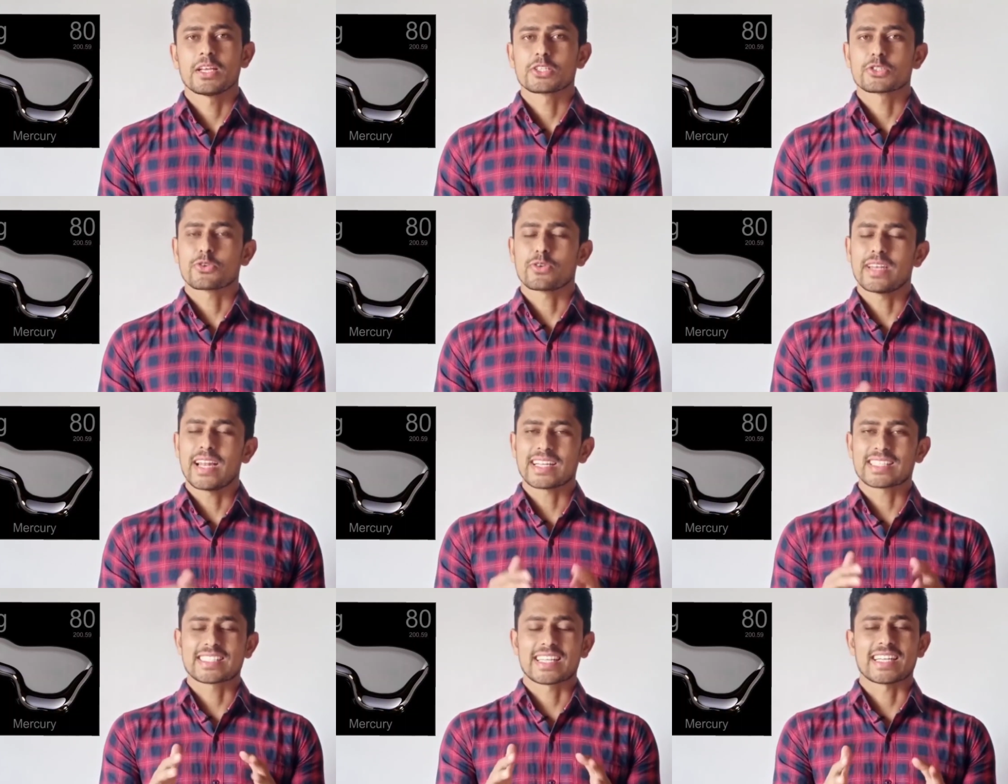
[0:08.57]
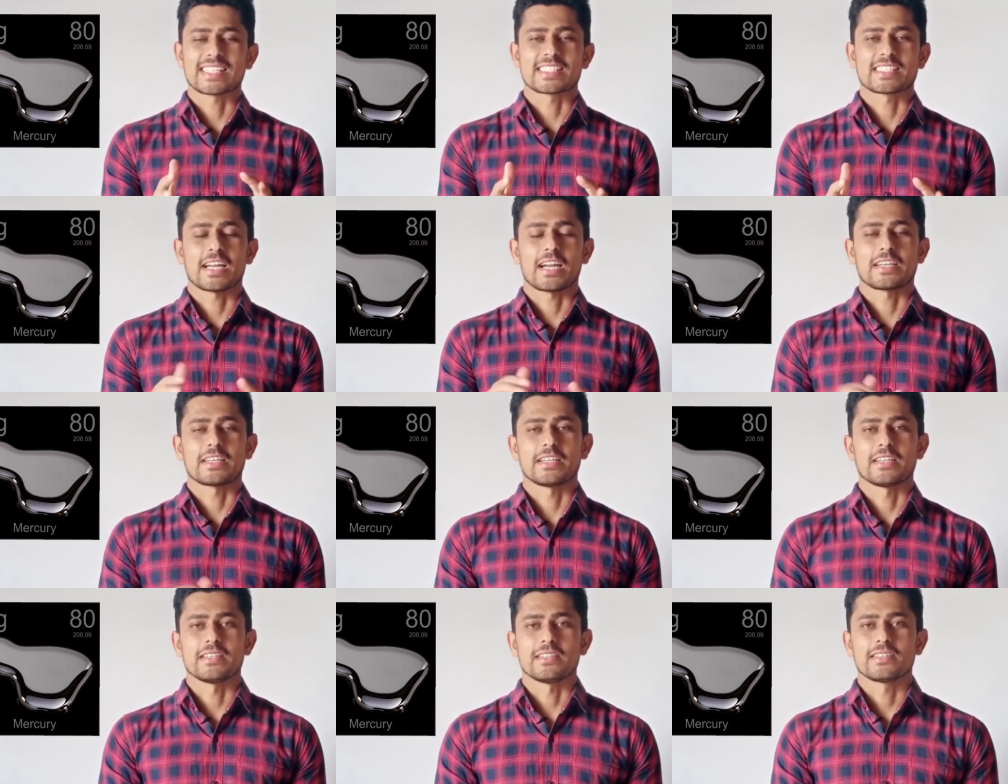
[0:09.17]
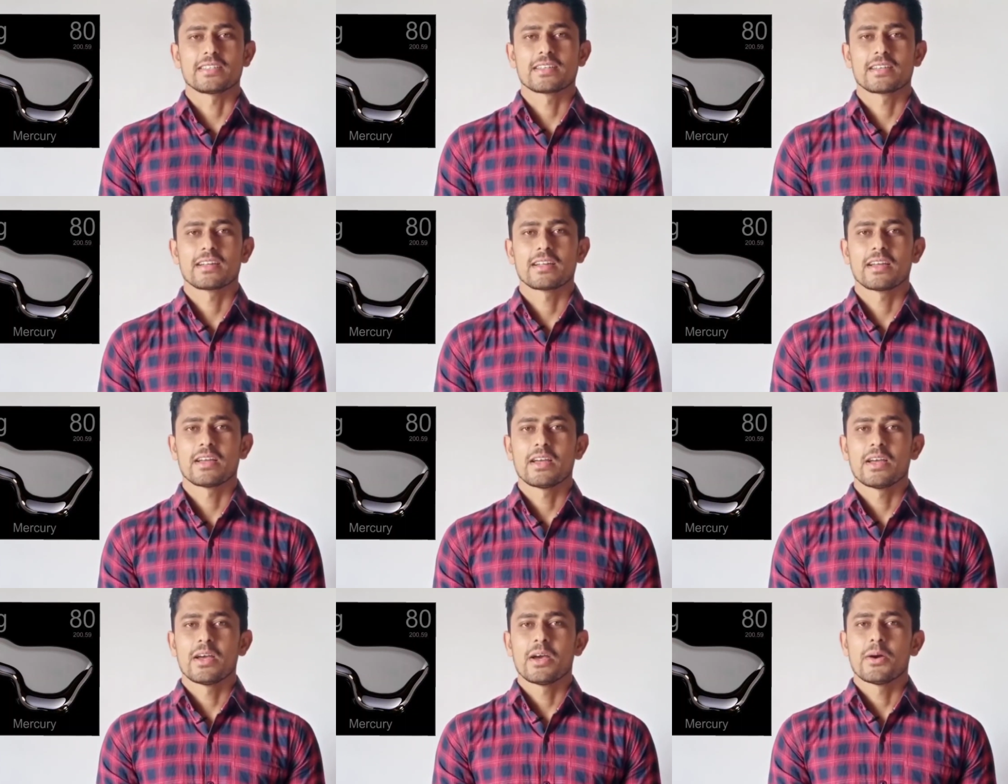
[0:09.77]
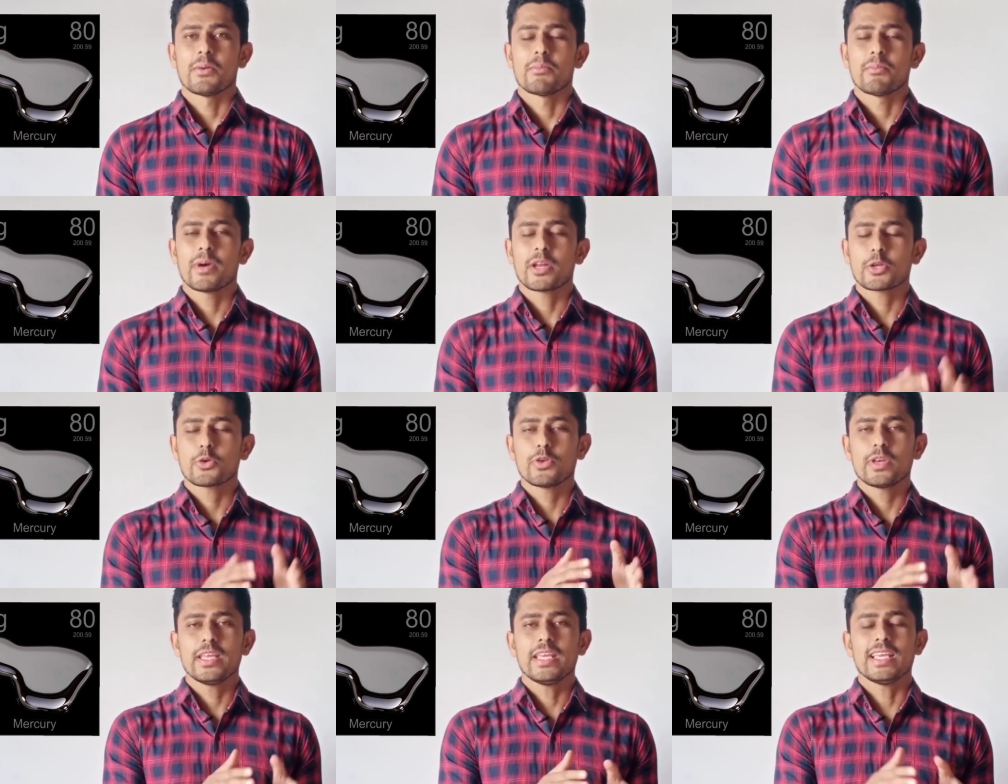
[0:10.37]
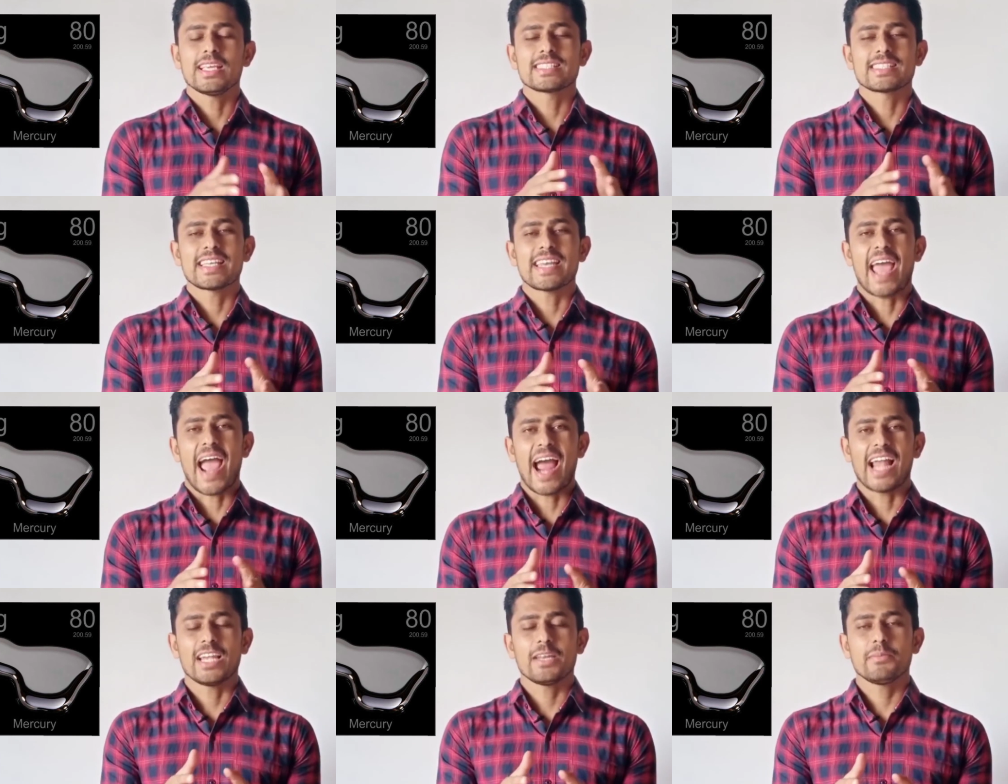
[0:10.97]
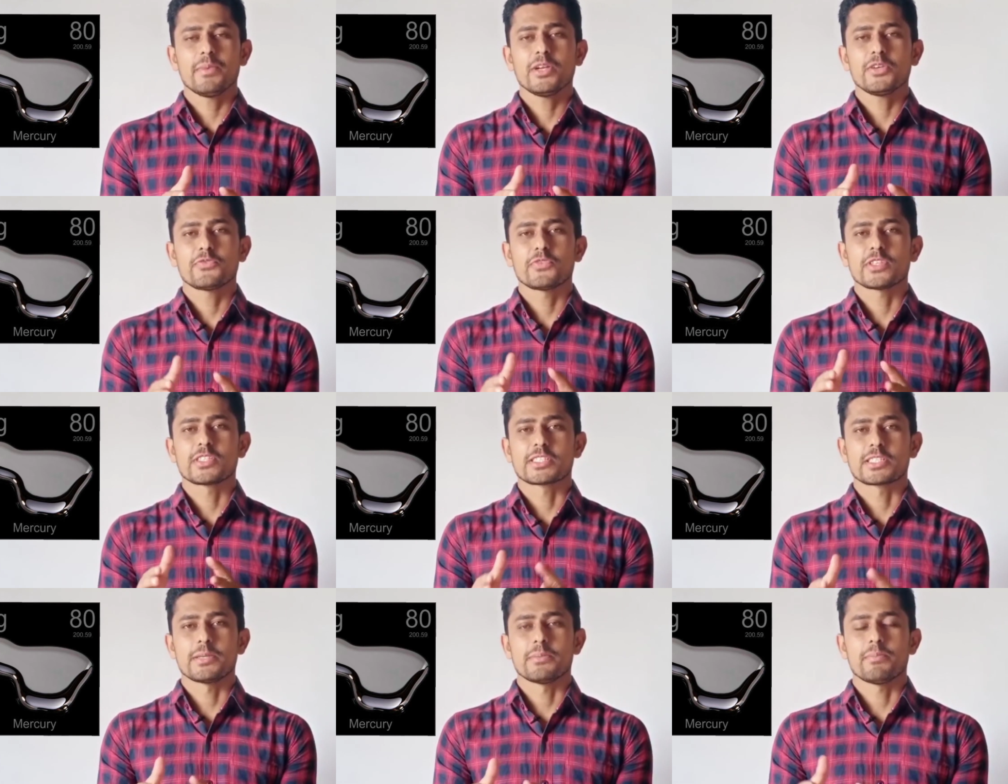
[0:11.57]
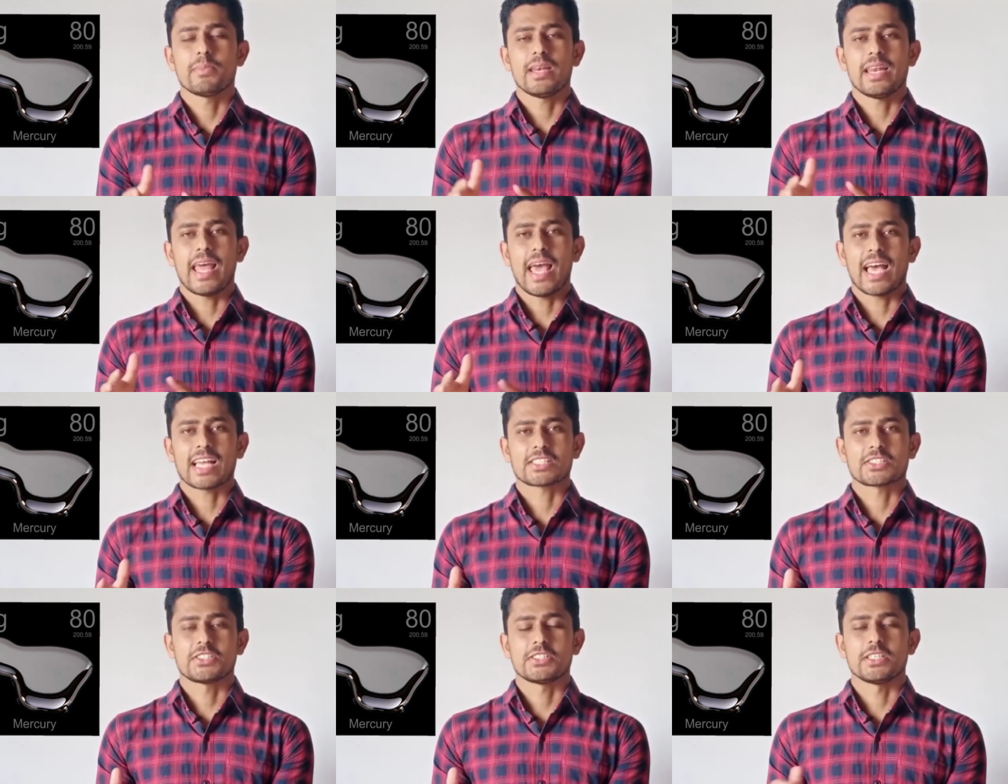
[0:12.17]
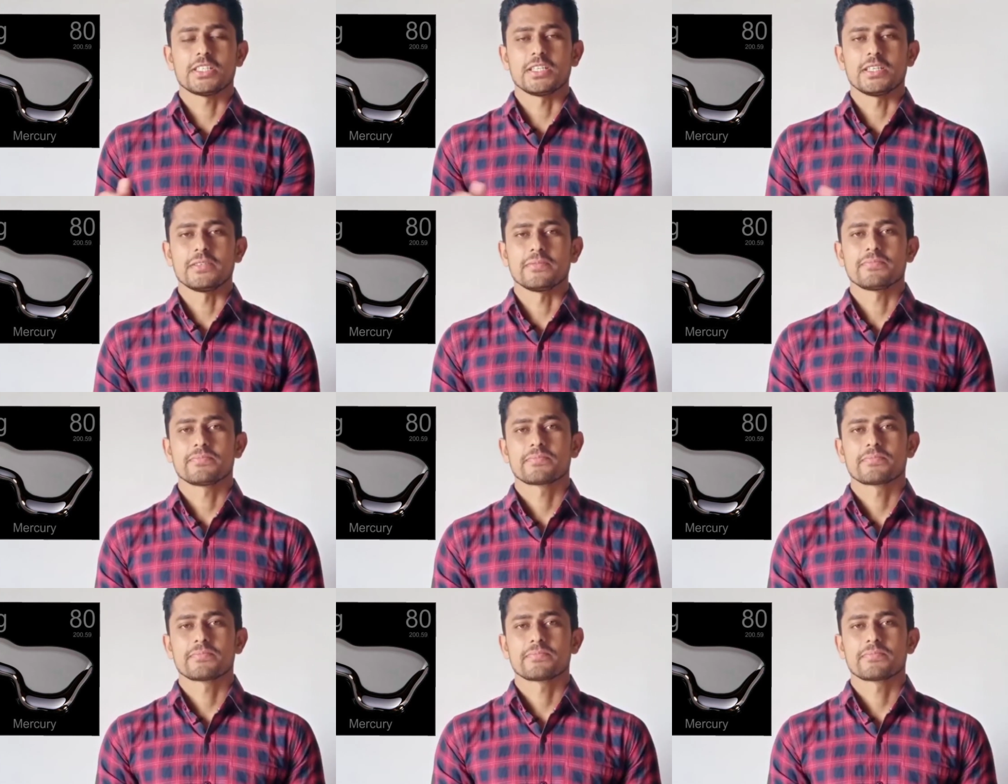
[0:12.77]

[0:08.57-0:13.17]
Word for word: So let's get started. Mercury is an element with symbol Hg